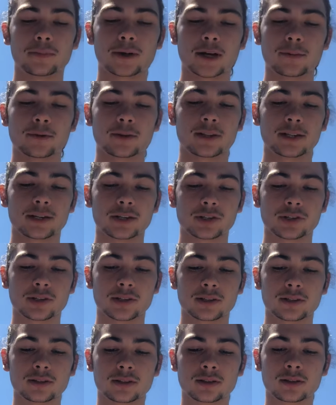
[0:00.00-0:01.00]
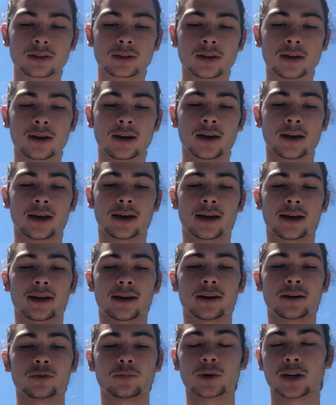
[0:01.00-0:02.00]
populations,
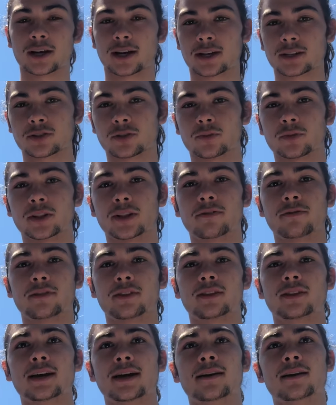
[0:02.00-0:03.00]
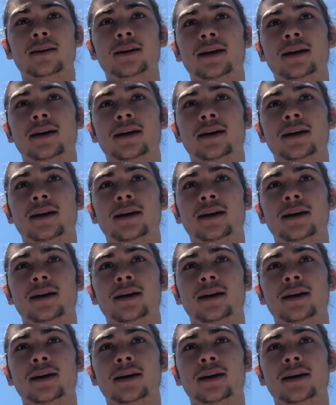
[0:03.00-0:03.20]
and macaques don't really fit that,